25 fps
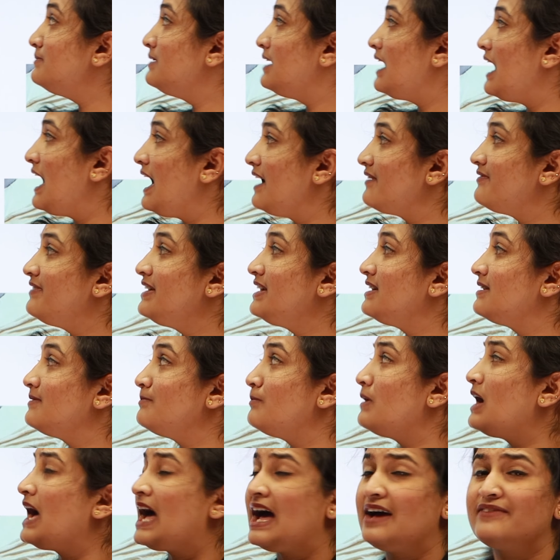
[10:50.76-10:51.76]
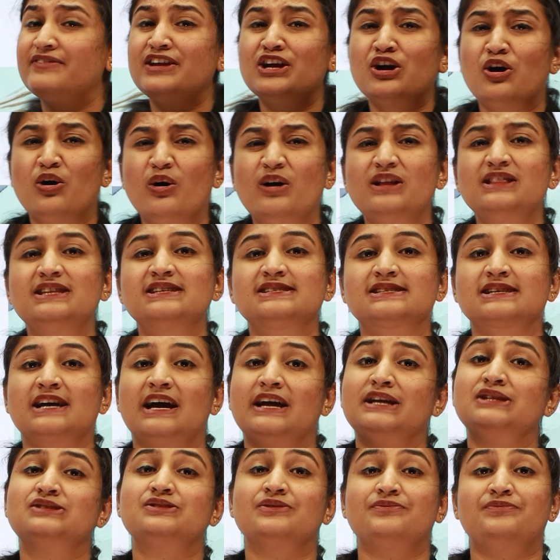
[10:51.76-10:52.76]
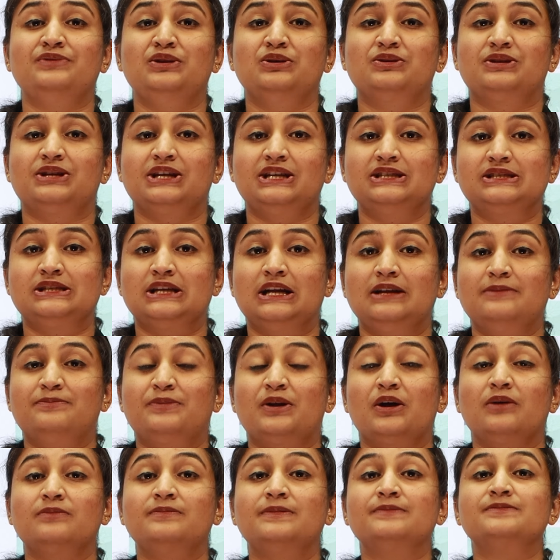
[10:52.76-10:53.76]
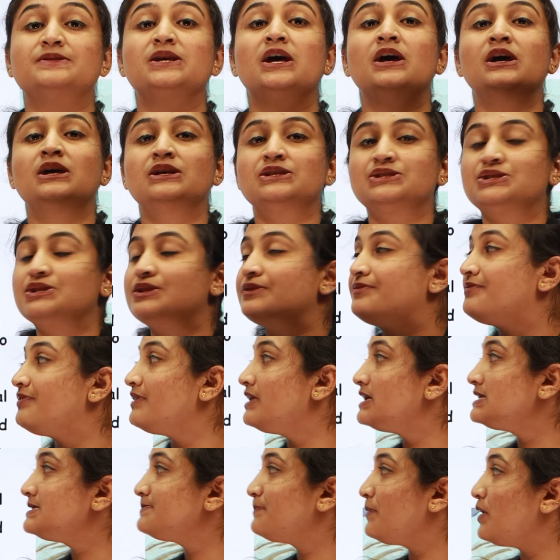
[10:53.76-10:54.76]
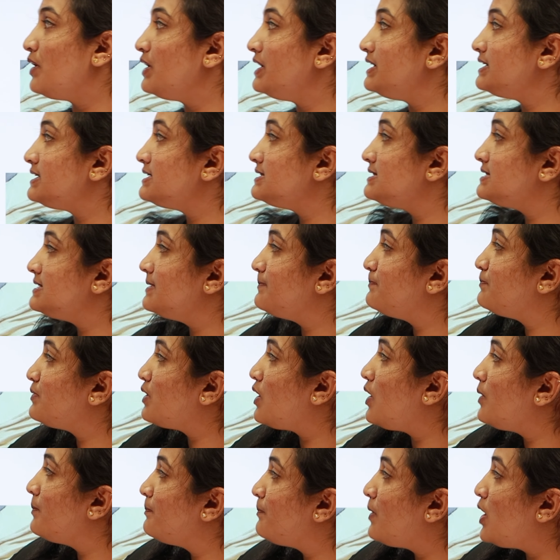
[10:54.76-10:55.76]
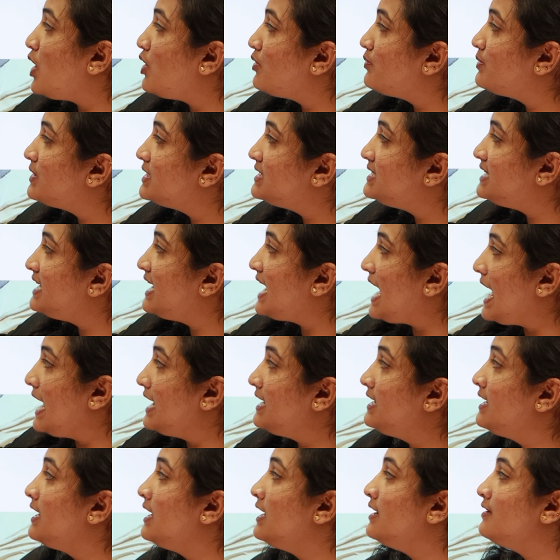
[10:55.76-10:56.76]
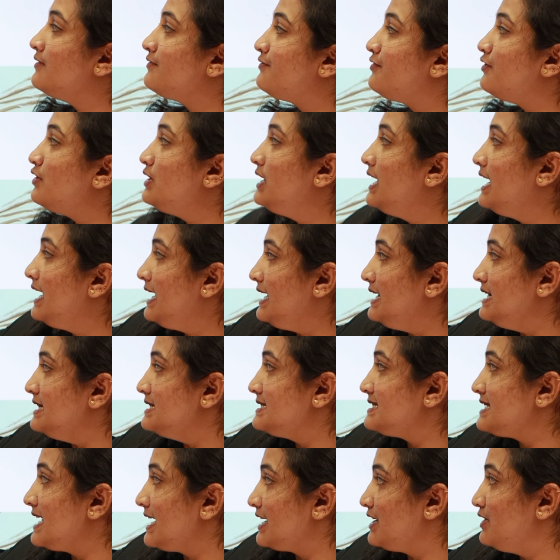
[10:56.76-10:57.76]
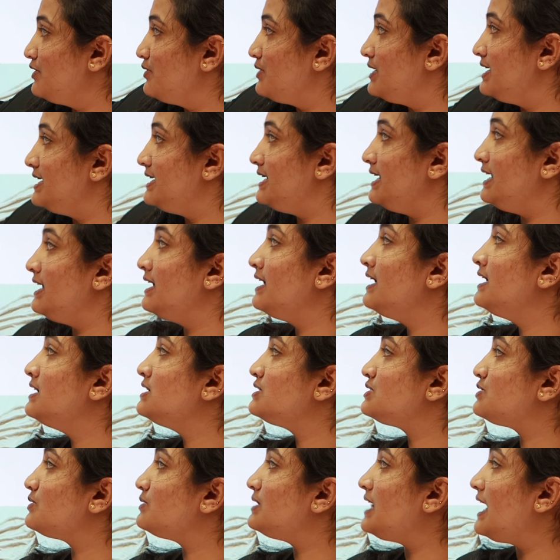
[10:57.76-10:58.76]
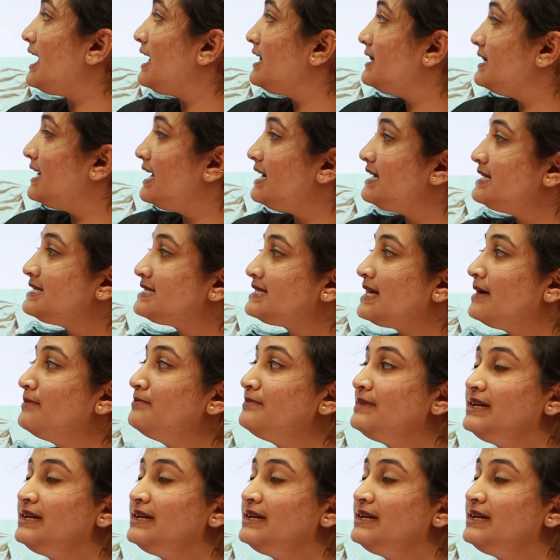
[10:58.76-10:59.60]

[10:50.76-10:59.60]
having all these kinds of nutritional problems. So the first point is the poverty and food insecurity. So that there is some